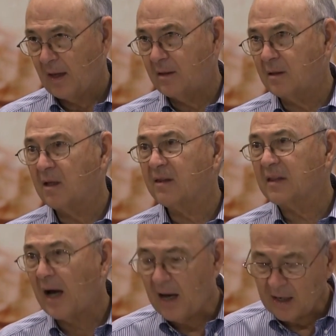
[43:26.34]
And
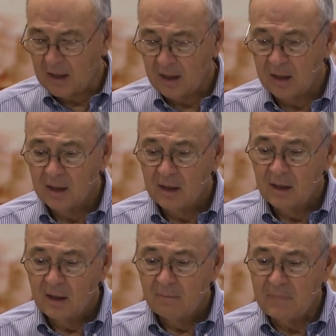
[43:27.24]
nathak
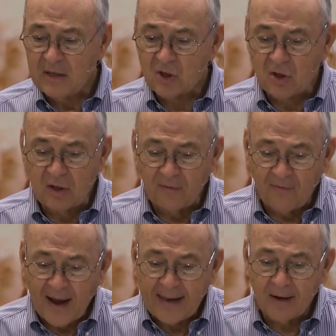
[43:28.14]
means to
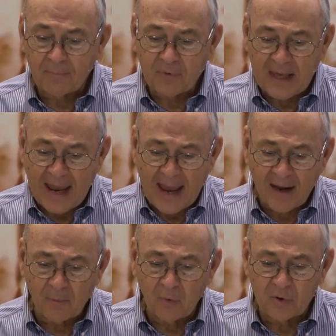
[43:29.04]
divide up the
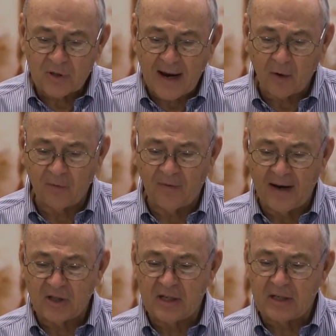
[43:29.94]
animal
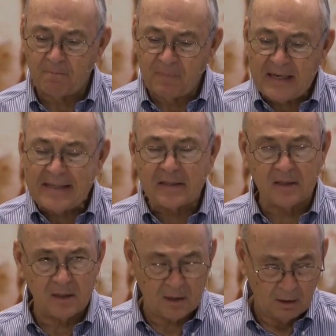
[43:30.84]
sacrifice into
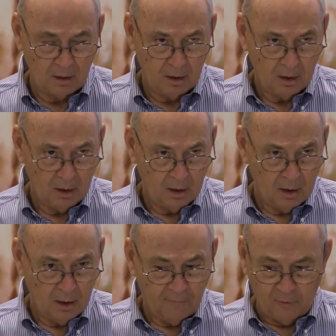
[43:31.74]
pieces
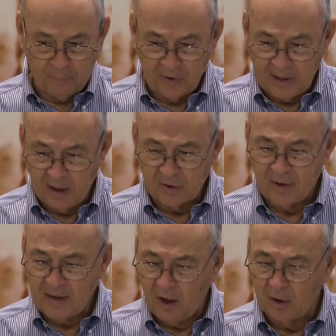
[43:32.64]
for putting onto
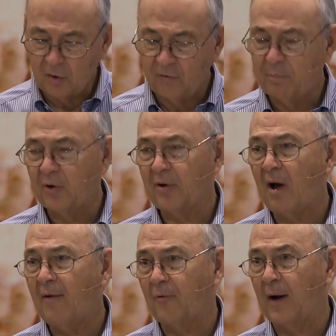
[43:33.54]
the altar of burnt
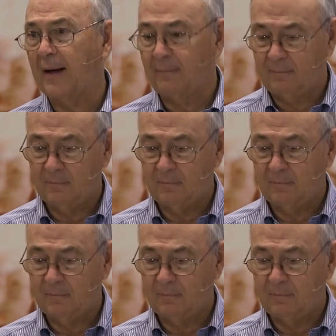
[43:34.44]
offering.